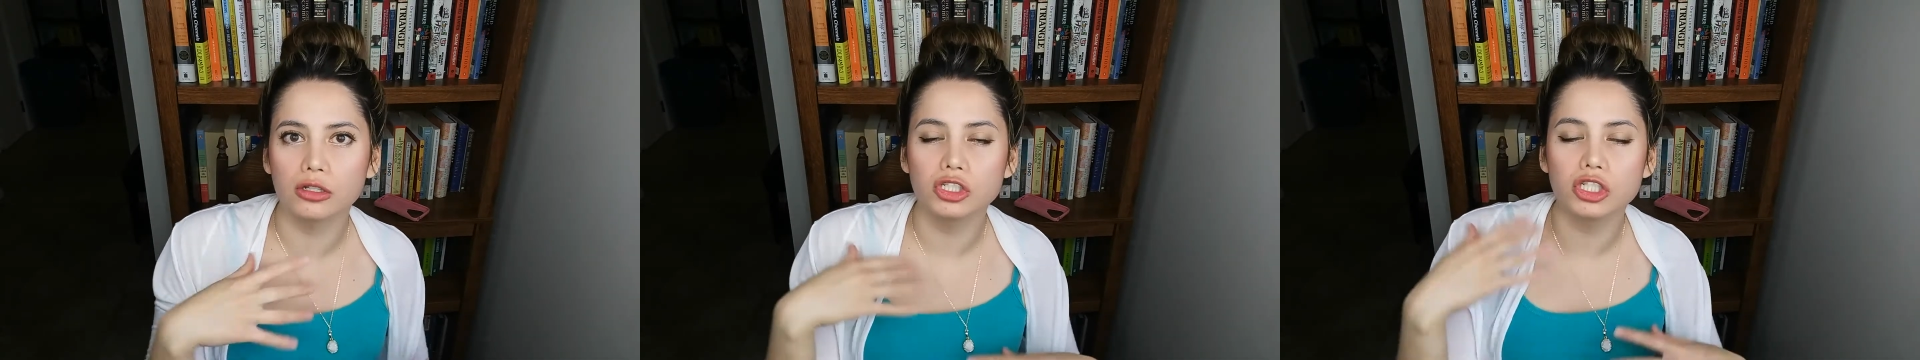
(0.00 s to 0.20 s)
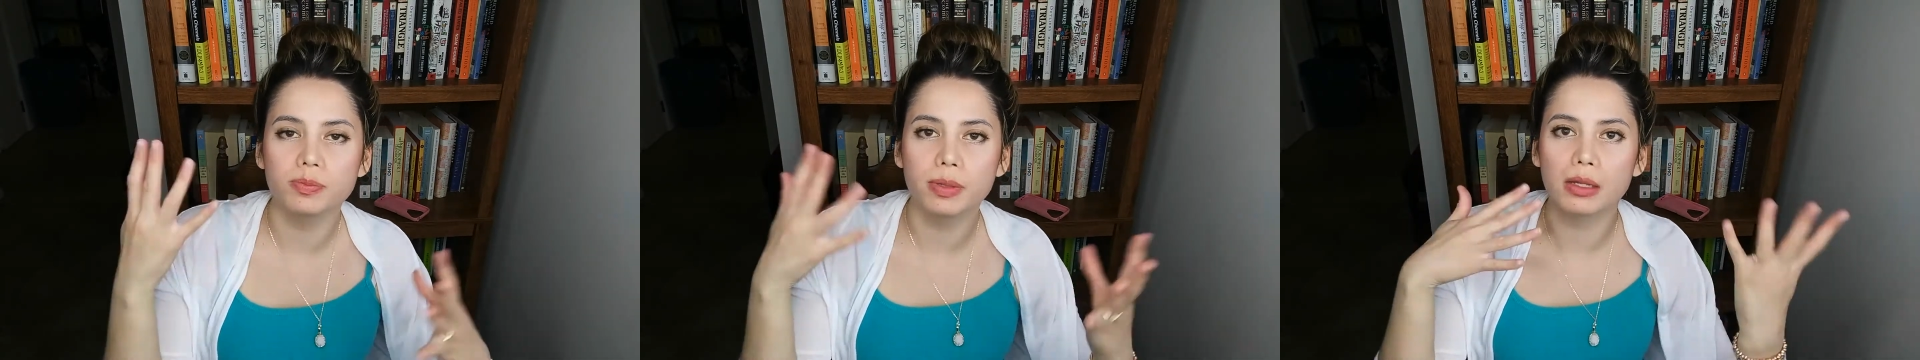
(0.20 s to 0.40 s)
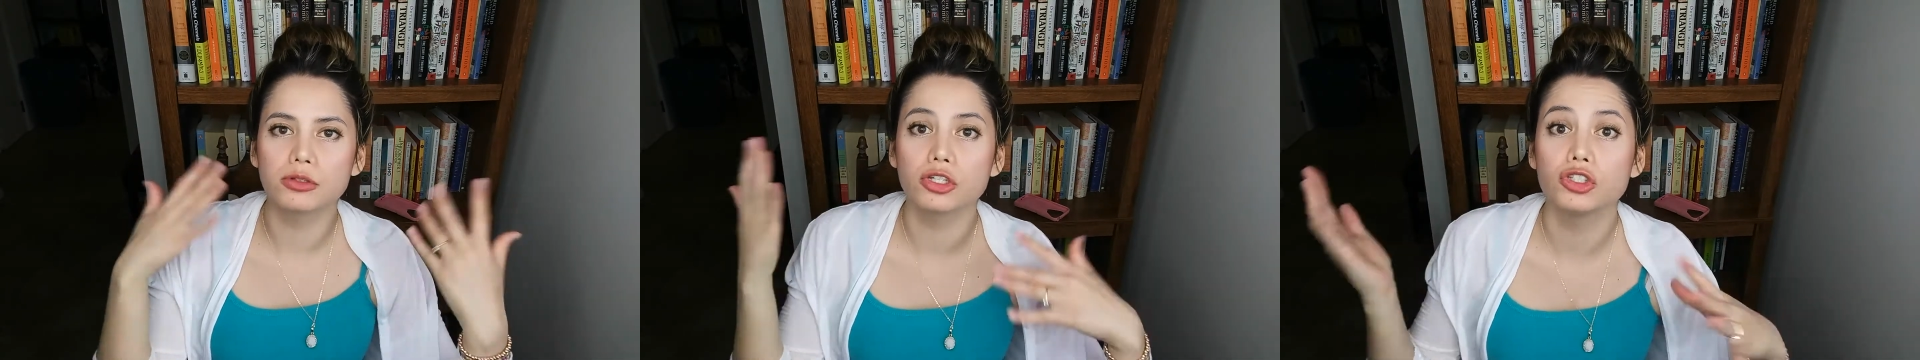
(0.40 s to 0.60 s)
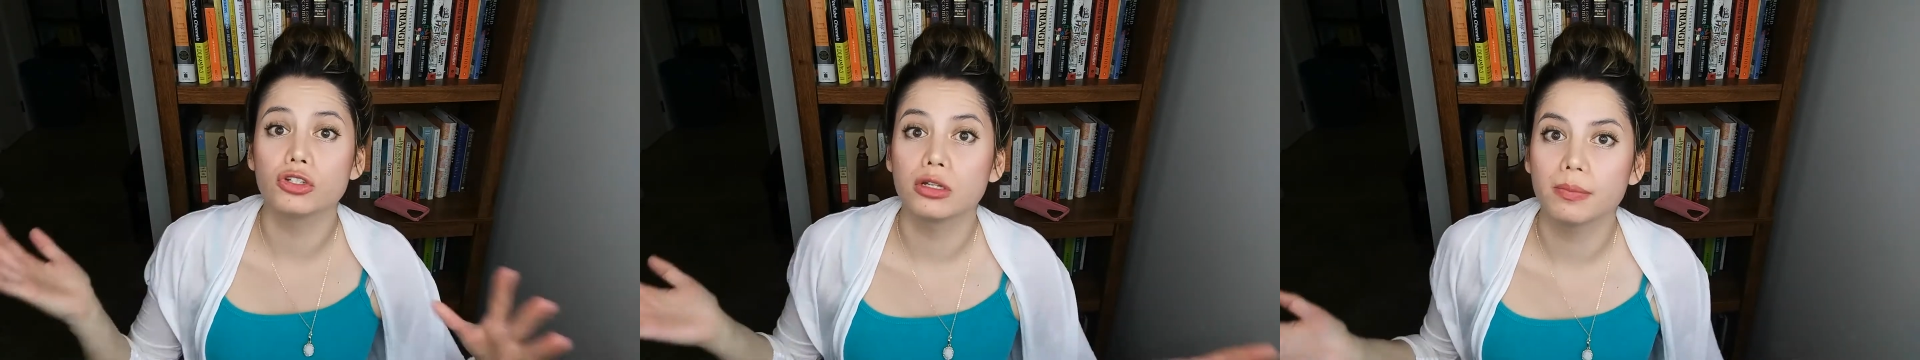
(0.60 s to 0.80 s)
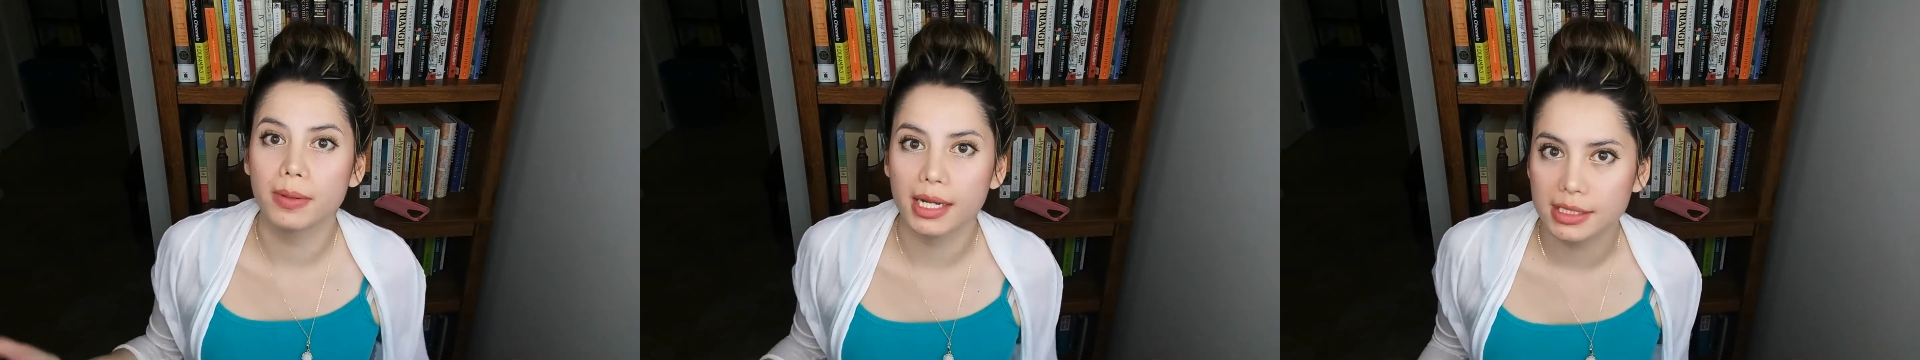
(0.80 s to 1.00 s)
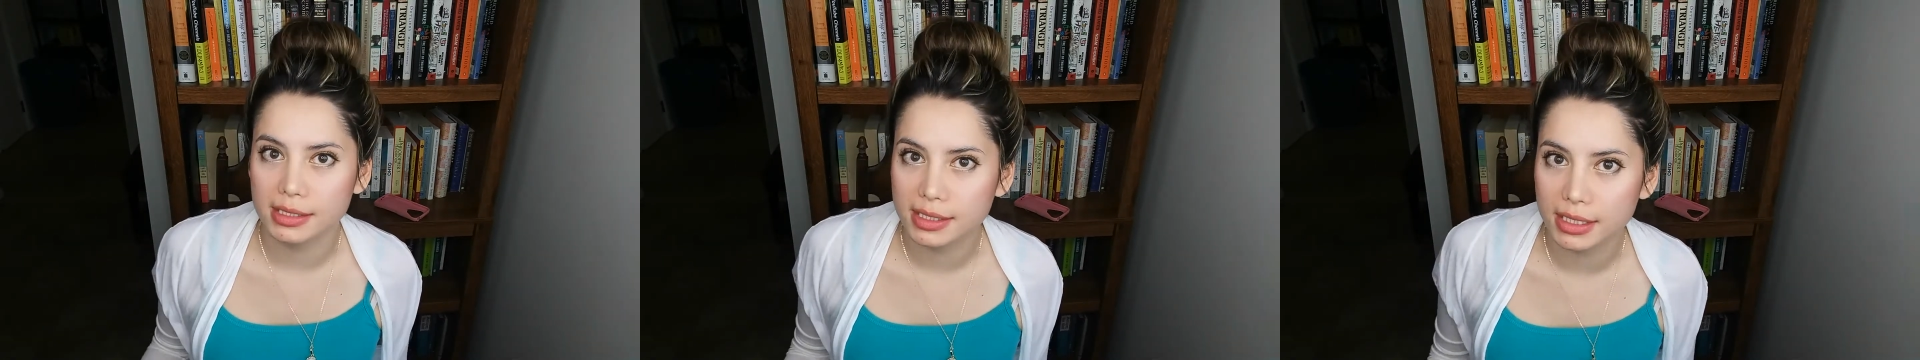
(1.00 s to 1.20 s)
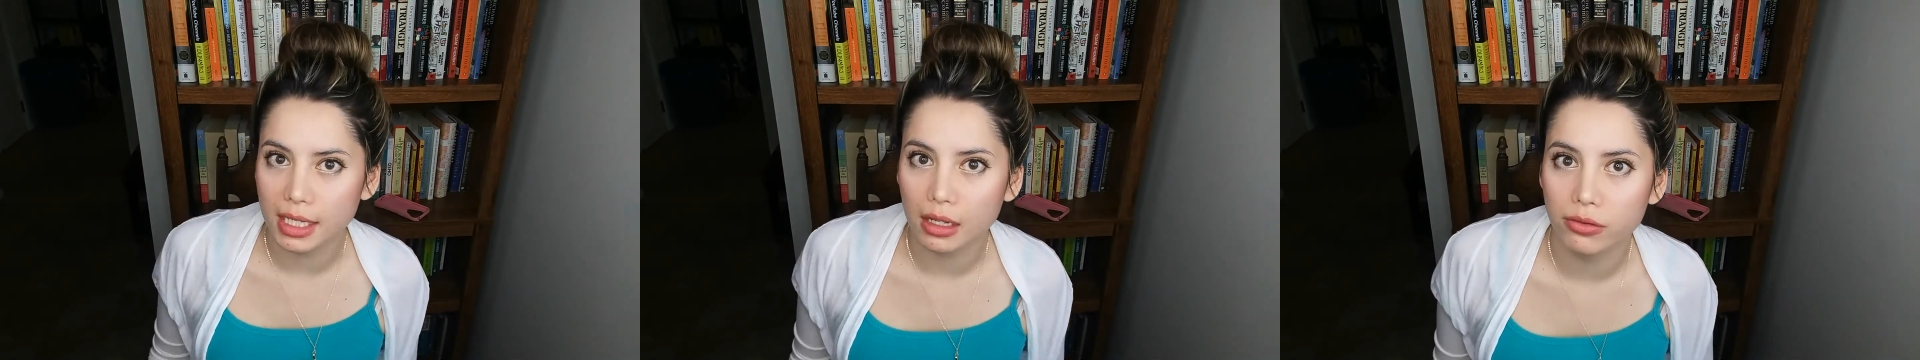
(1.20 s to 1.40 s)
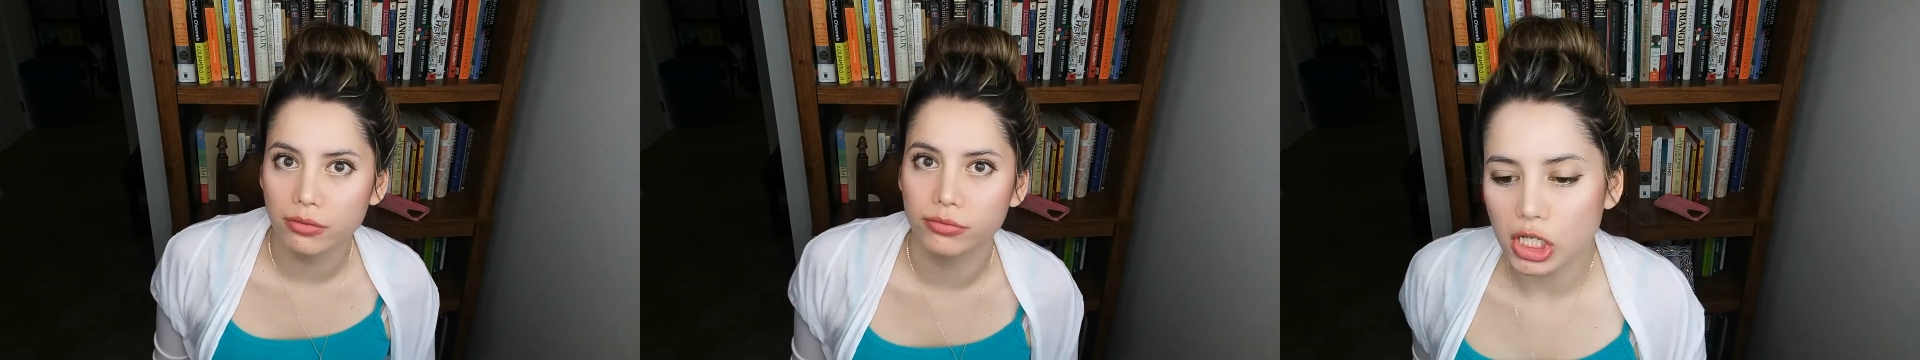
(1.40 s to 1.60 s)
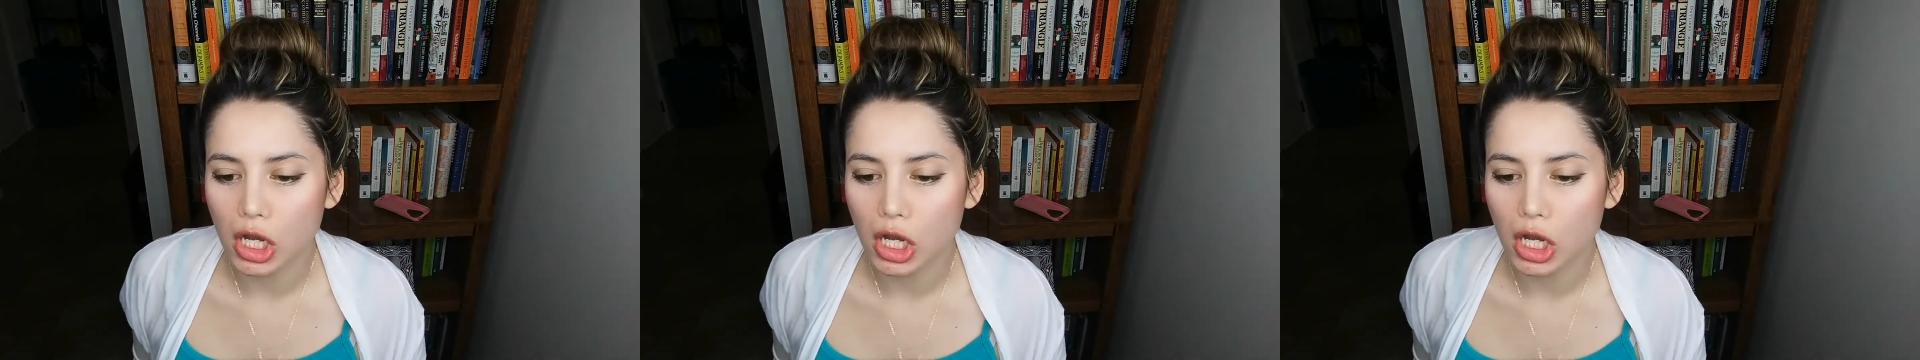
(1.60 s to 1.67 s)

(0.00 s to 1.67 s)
It'll just be able to do it by itself.